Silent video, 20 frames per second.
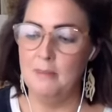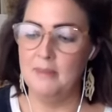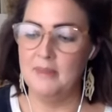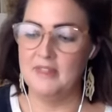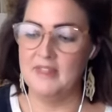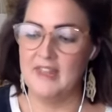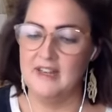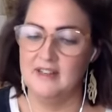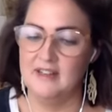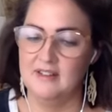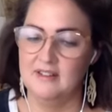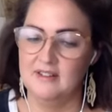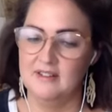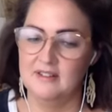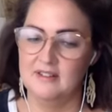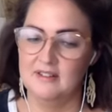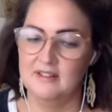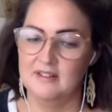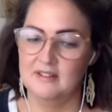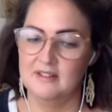but then
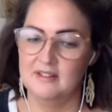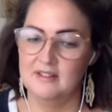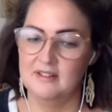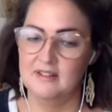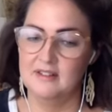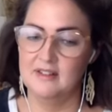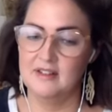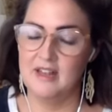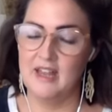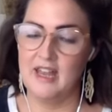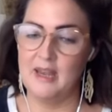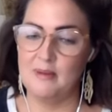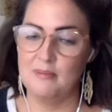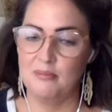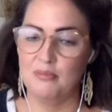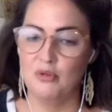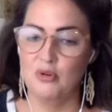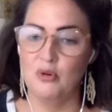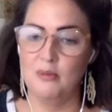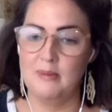it
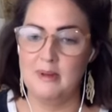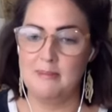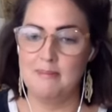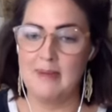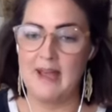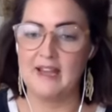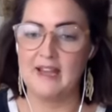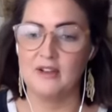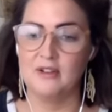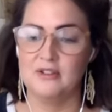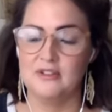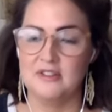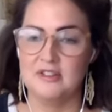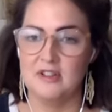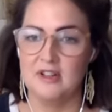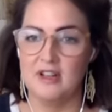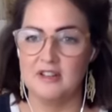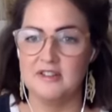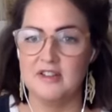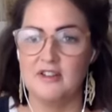brought me back
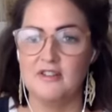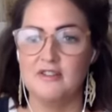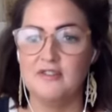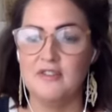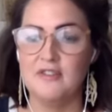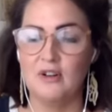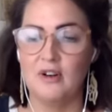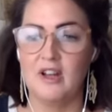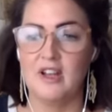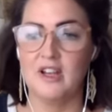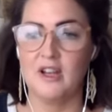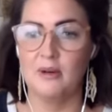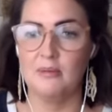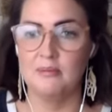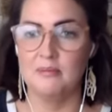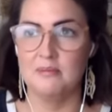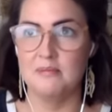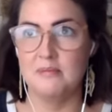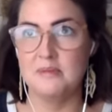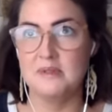onto i don't feel like
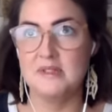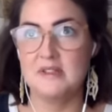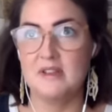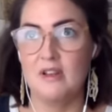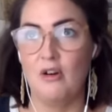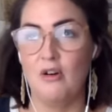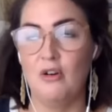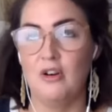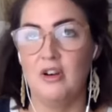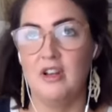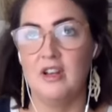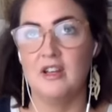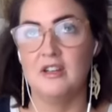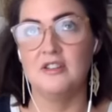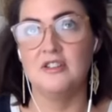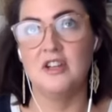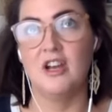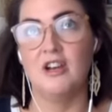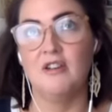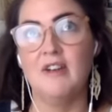i'm on a
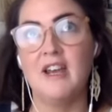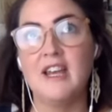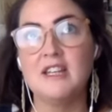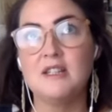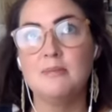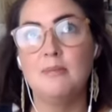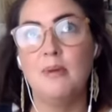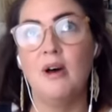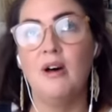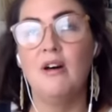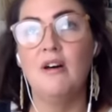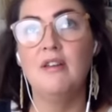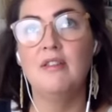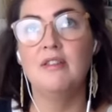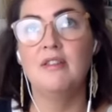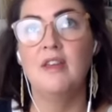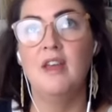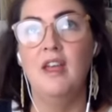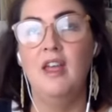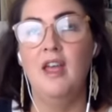direct path
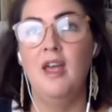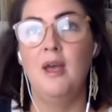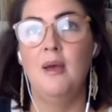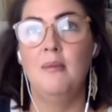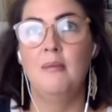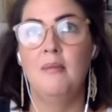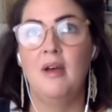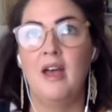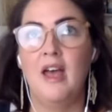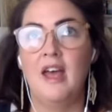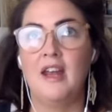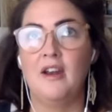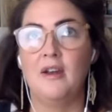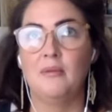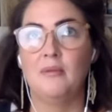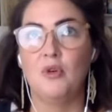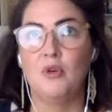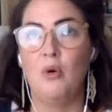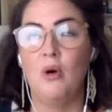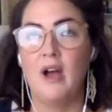and
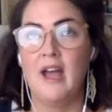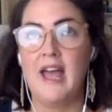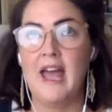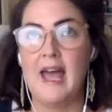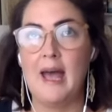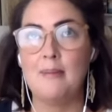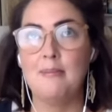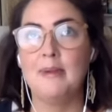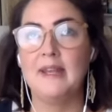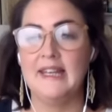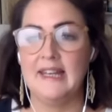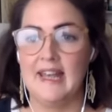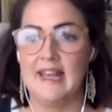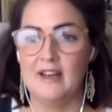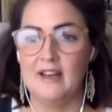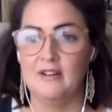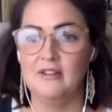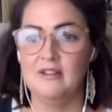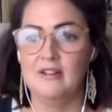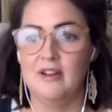I'm quite happy
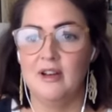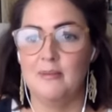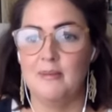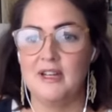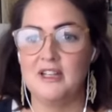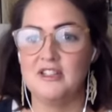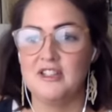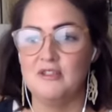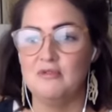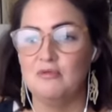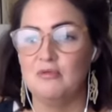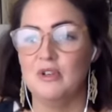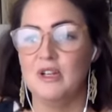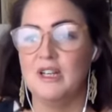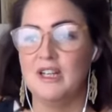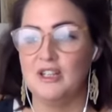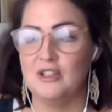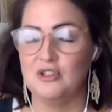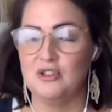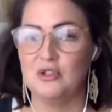now. I'm actually
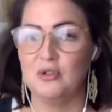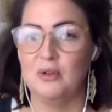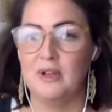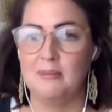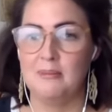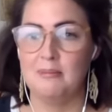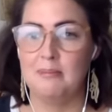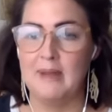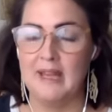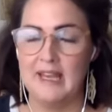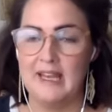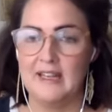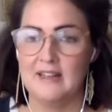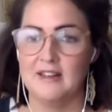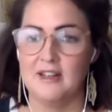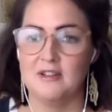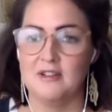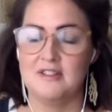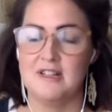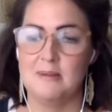really enjoying being in
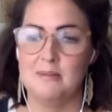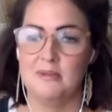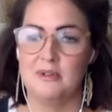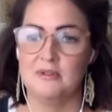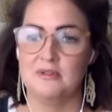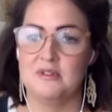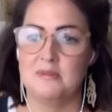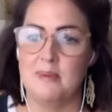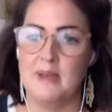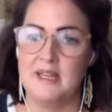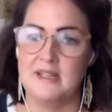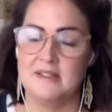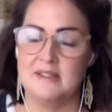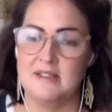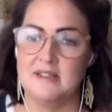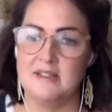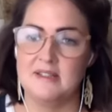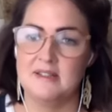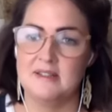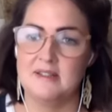those liminal
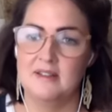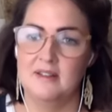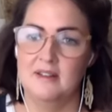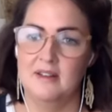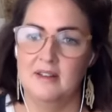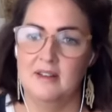spaces